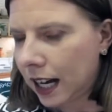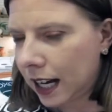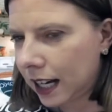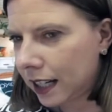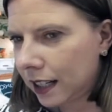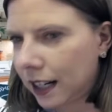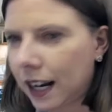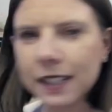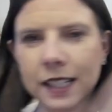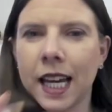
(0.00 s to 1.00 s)
Uh,
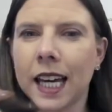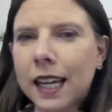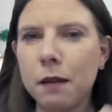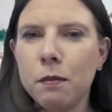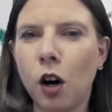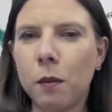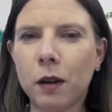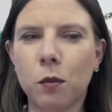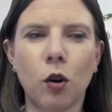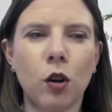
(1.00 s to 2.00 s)
as I say, keep them
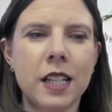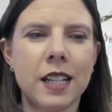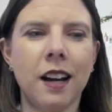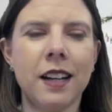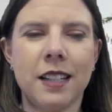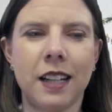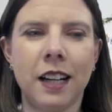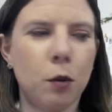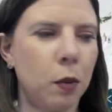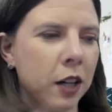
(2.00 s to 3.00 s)
coming. We're only delighted to
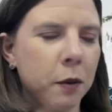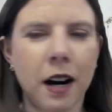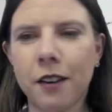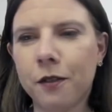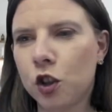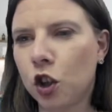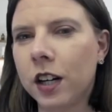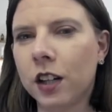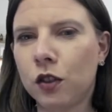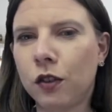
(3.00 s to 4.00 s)
hear where you are
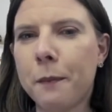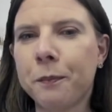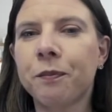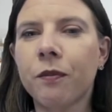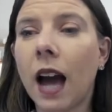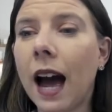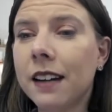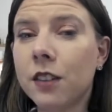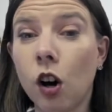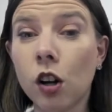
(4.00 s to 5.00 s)
joining us from.
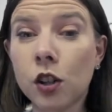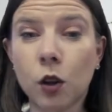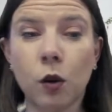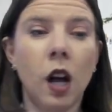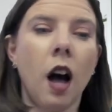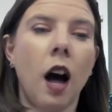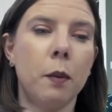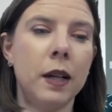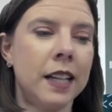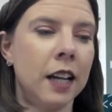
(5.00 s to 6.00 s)
And also, I
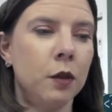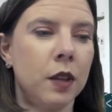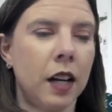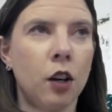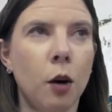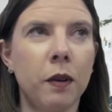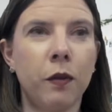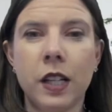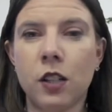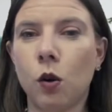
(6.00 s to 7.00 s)
will tell you that a couple of
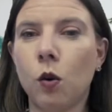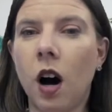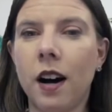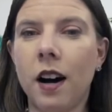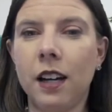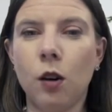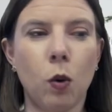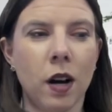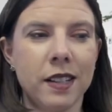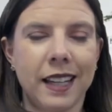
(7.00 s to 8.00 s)
weeks ago, I
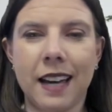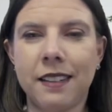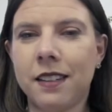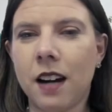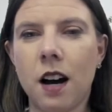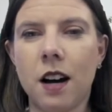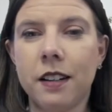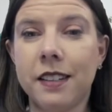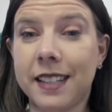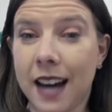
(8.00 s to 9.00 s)
was a guest
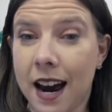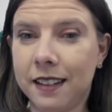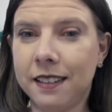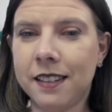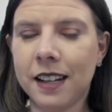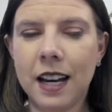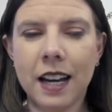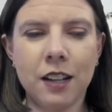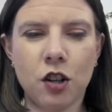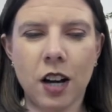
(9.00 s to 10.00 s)
on Stan's
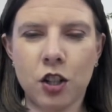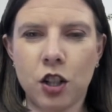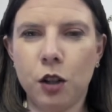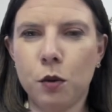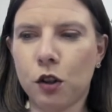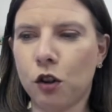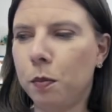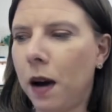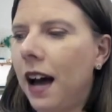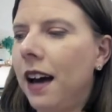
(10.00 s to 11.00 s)
International User
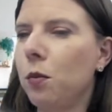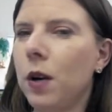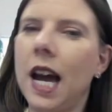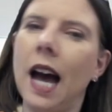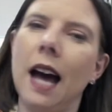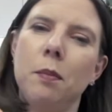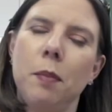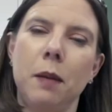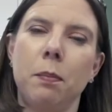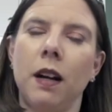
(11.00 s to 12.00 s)
Group, and we had
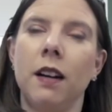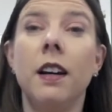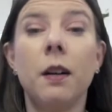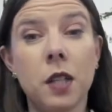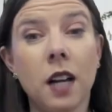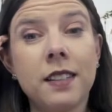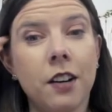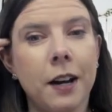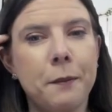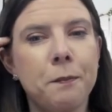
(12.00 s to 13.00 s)
people, it was on
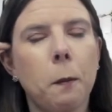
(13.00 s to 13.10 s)
Saturday,